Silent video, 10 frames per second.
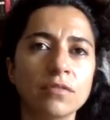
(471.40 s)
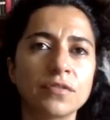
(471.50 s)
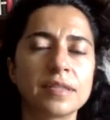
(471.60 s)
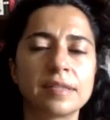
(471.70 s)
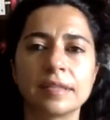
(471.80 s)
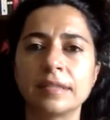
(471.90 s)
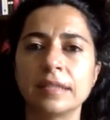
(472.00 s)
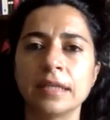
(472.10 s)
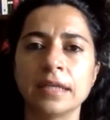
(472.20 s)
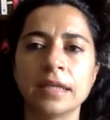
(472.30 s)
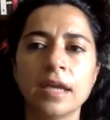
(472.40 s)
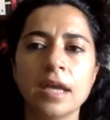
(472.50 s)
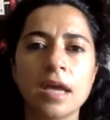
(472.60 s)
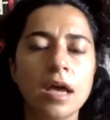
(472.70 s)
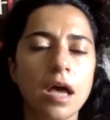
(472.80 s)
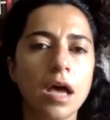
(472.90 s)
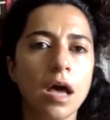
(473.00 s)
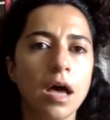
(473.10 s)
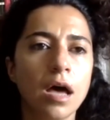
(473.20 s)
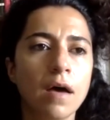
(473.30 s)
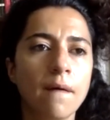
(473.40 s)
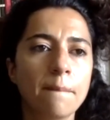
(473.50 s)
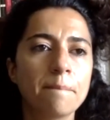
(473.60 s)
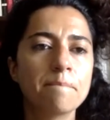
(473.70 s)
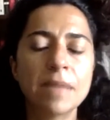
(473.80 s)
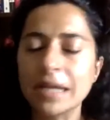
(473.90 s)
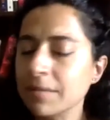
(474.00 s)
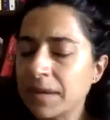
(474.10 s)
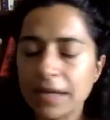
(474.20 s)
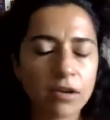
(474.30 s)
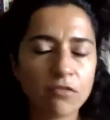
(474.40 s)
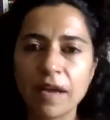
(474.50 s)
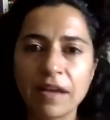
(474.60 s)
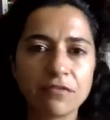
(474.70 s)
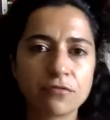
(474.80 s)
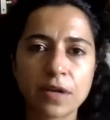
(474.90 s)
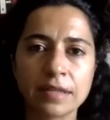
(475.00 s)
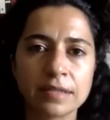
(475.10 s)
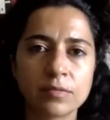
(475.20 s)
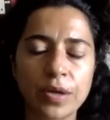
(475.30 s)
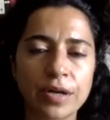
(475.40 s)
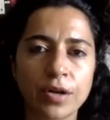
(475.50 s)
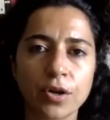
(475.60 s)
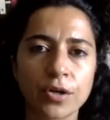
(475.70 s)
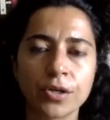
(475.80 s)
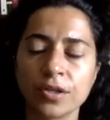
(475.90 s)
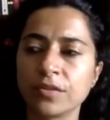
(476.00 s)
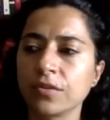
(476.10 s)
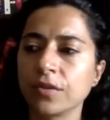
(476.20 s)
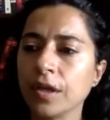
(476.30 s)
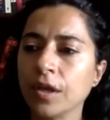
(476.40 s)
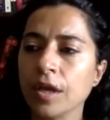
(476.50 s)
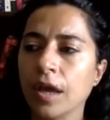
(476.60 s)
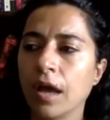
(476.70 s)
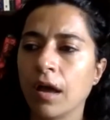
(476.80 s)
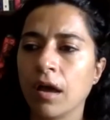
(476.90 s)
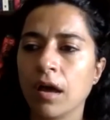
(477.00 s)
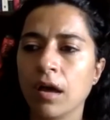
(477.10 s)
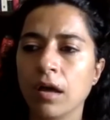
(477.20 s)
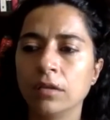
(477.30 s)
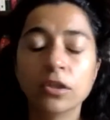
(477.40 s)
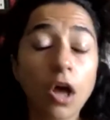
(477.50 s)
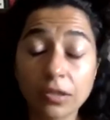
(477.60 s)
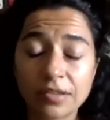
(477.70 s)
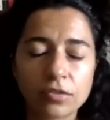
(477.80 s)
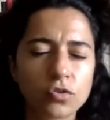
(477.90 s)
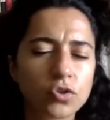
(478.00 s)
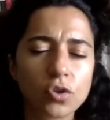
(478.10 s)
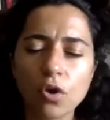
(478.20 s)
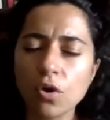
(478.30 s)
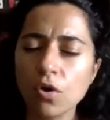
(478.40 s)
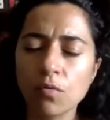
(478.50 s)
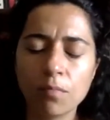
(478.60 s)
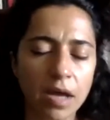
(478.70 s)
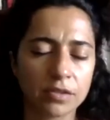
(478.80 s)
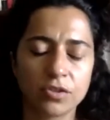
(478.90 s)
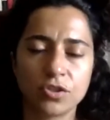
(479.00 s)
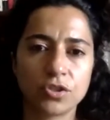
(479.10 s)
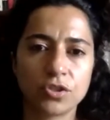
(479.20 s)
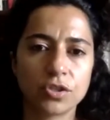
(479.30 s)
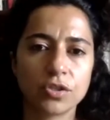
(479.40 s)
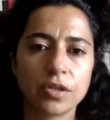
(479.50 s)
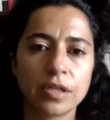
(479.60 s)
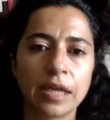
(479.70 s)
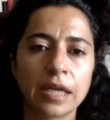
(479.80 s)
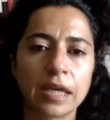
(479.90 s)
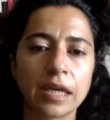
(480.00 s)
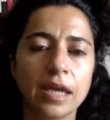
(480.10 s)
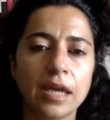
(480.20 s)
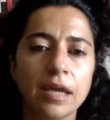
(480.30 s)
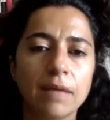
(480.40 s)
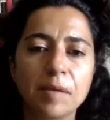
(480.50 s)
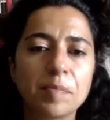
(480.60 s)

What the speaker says: city, many of my friends were hurt, lost so much. Like, people